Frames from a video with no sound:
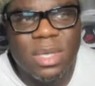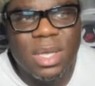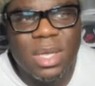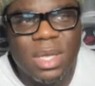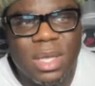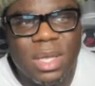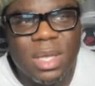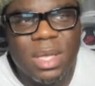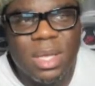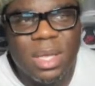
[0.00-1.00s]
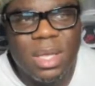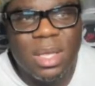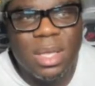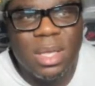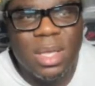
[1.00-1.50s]
uh
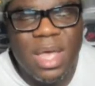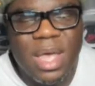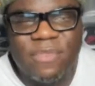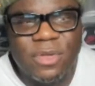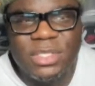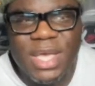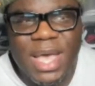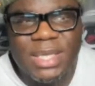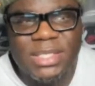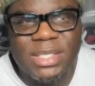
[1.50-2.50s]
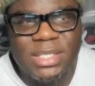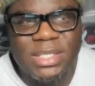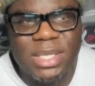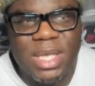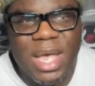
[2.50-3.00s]
after
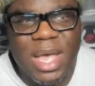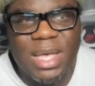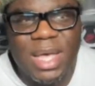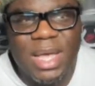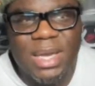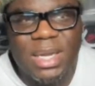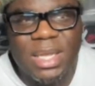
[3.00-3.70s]
taxes. I got